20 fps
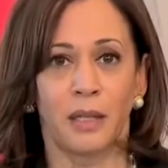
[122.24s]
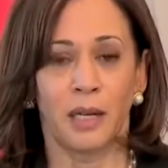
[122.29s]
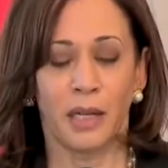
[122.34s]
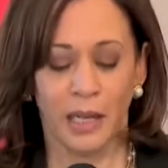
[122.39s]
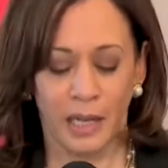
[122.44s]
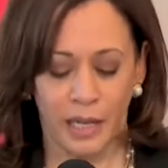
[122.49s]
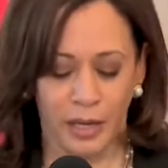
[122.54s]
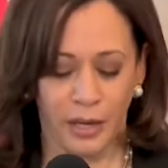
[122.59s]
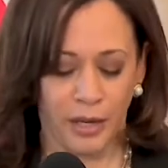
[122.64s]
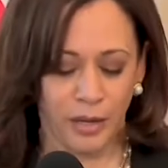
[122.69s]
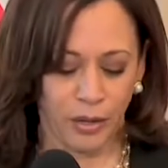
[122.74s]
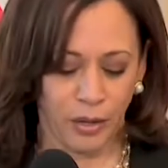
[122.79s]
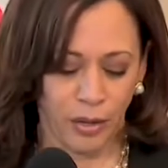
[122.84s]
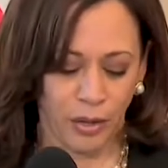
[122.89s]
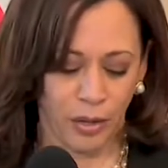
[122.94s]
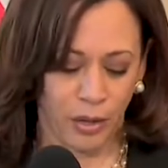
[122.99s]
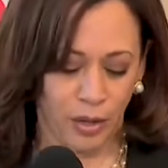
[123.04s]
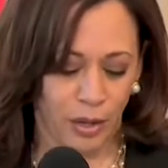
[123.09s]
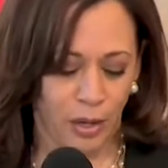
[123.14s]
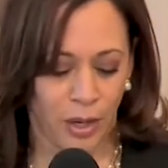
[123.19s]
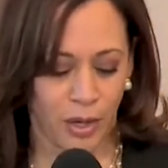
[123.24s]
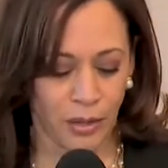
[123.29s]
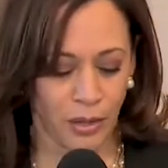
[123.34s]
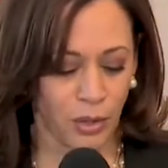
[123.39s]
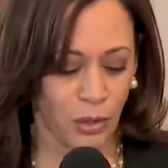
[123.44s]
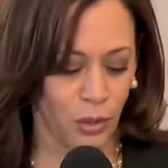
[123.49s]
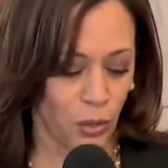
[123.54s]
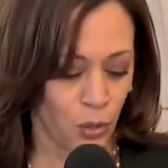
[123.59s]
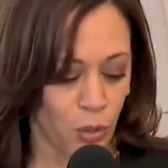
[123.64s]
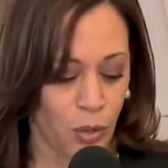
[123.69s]
here on
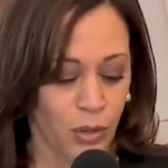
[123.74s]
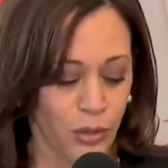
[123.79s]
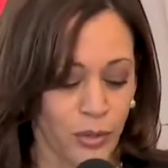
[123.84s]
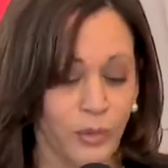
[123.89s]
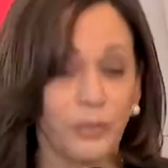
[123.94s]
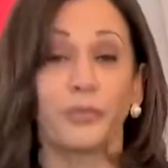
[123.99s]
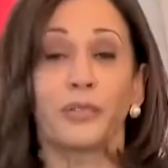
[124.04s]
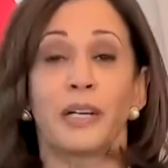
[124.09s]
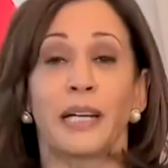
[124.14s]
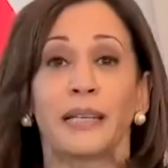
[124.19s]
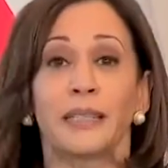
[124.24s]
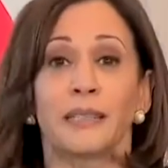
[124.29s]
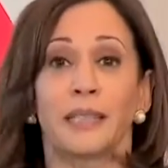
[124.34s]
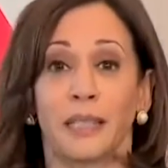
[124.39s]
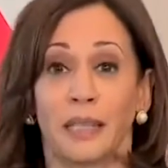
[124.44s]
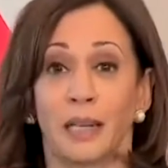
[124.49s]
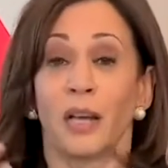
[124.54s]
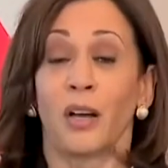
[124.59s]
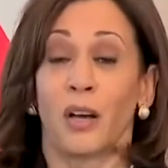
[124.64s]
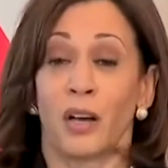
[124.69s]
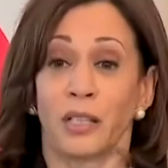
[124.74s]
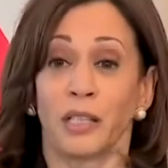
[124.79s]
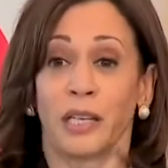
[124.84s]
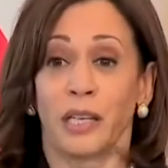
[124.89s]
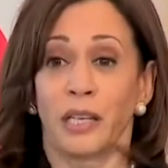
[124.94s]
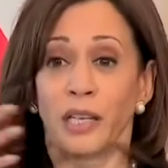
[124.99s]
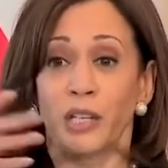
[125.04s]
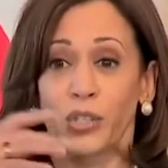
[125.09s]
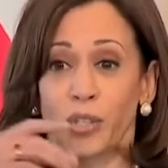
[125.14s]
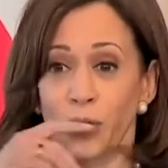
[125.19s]
the northern flank, on
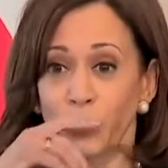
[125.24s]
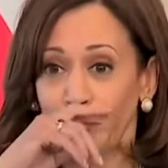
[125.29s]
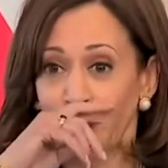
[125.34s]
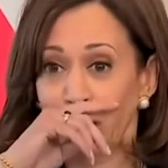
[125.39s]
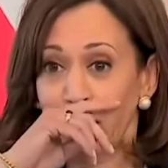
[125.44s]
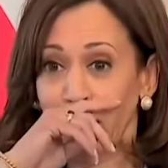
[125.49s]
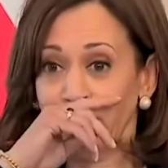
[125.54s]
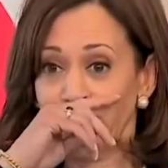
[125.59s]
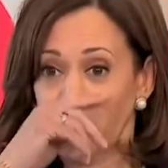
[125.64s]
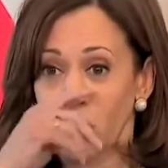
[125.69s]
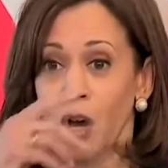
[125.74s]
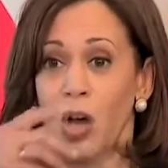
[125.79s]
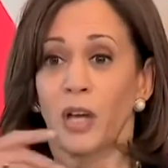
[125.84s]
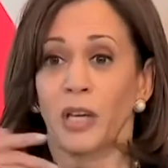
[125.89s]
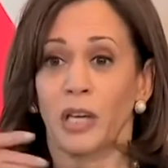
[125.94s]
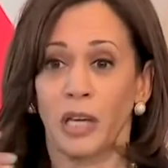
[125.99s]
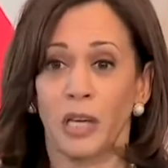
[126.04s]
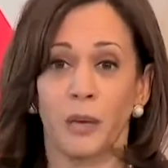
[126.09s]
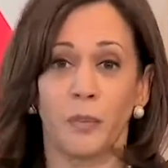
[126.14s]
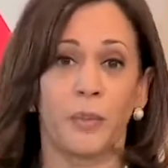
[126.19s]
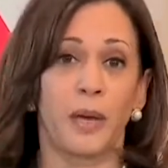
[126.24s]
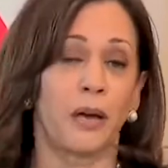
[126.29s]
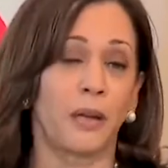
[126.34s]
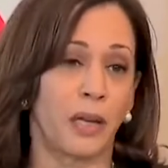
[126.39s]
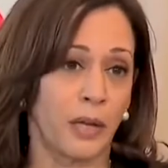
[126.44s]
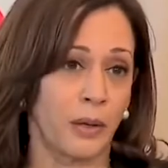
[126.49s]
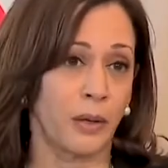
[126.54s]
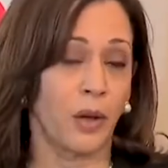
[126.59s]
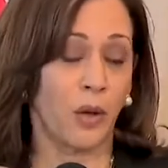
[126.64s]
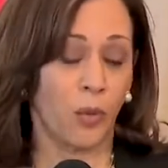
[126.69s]
the eastern flank, talking
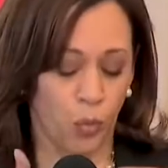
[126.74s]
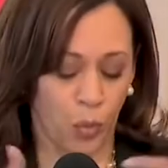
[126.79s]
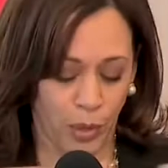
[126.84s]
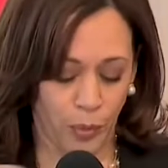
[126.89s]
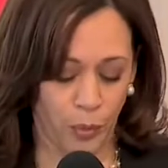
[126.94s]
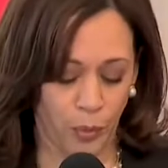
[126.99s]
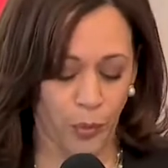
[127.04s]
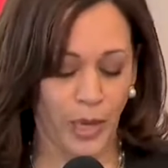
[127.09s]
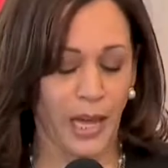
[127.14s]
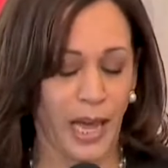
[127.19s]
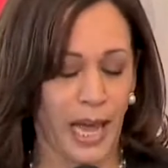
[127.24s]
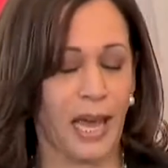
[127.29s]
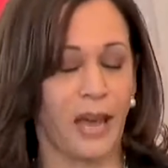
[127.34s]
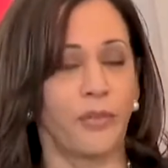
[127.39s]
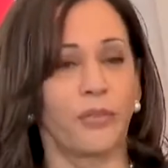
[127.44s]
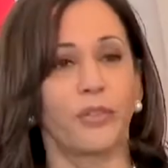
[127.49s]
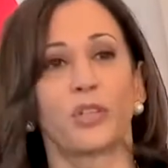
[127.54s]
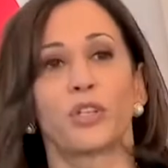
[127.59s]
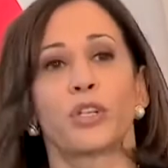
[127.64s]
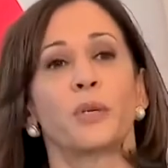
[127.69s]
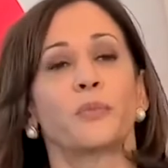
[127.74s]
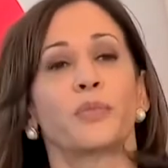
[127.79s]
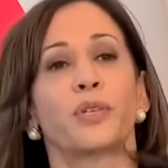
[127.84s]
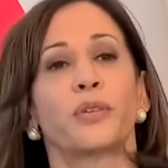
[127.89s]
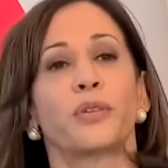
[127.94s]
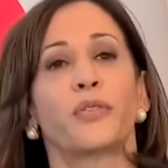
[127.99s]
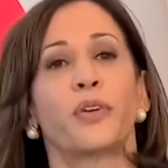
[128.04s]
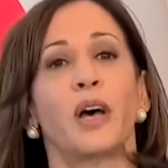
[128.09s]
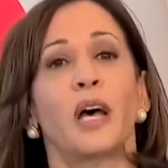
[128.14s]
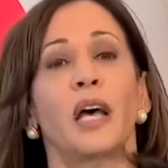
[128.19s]
about what we have in terms
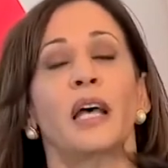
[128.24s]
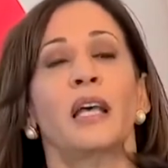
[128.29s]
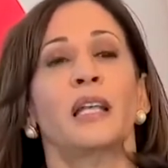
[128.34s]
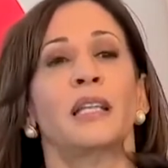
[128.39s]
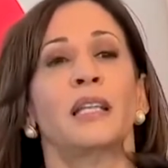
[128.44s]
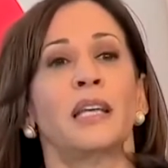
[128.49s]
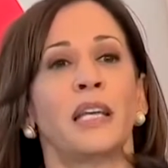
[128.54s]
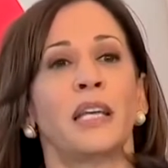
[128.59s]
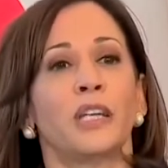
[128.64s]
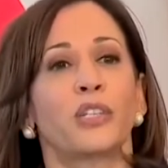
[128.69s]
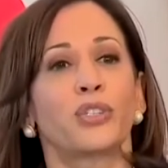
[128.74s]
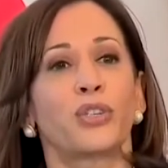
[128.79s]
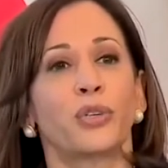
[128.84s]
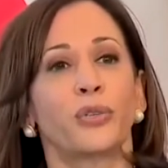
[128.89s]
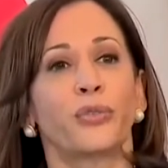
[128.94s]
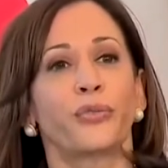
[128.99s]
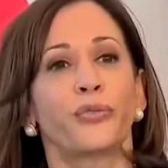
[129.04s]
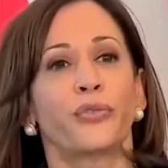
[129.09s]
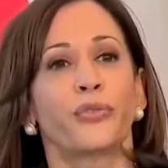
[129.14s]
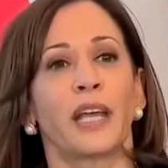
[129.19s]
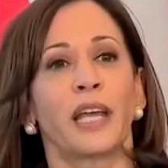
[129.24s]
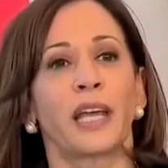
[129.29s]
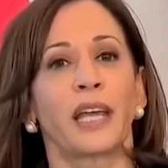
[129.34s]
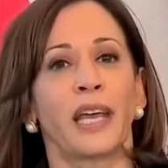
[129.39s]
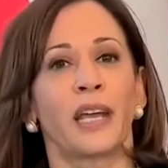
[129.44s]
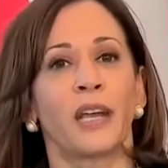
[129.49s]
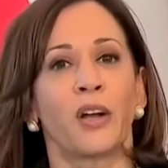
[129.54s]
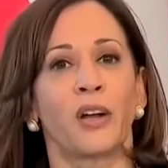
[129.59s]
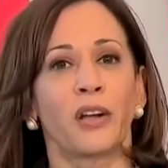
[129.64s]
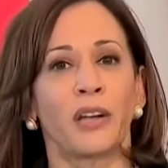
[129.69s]
of the eastern flank
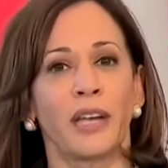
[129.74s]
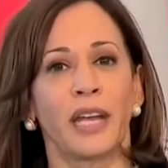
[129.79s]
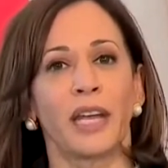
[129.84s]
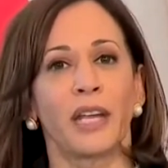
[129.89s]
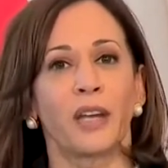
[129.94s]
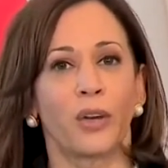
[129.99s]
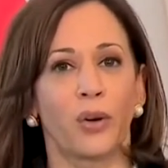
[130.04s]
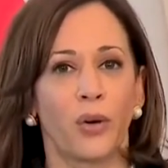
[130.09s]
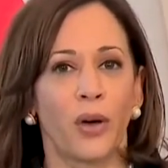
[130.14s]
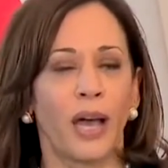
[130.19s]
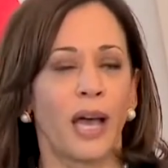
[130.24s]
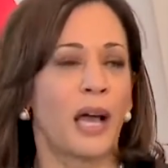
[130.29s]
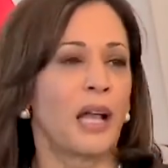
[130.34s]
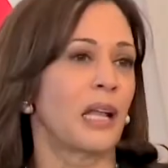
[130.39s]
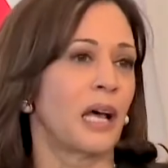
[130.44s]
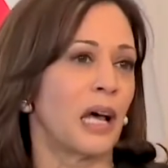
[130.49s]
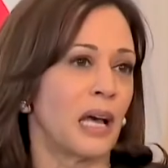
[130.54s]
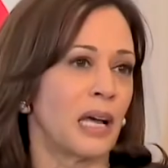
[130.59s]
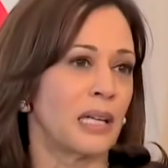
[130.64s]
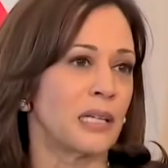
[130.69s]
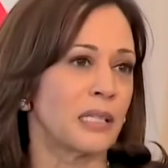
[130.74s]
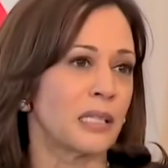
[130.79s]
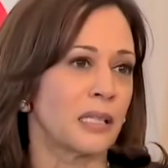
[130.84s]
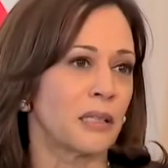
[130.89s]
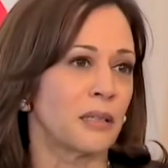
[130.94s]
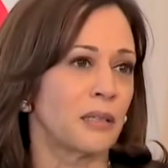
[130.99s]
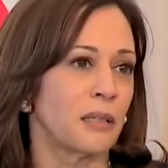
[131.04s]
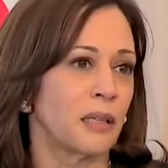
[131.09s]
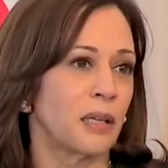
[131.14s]
and our NATO allies.